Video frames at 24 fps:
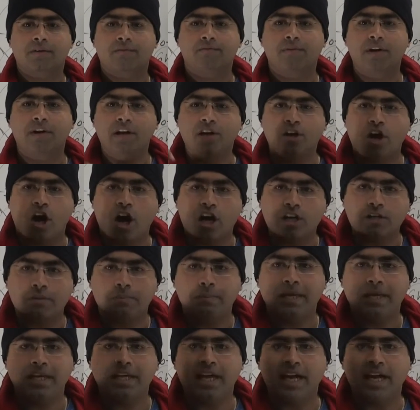will
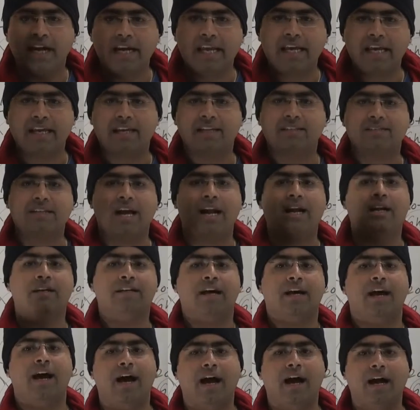not be yielding
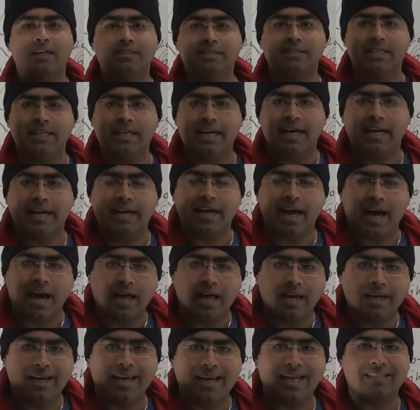result until and
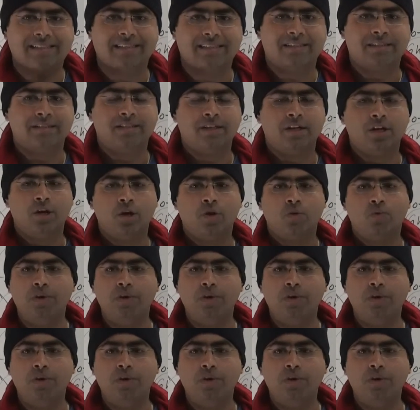unless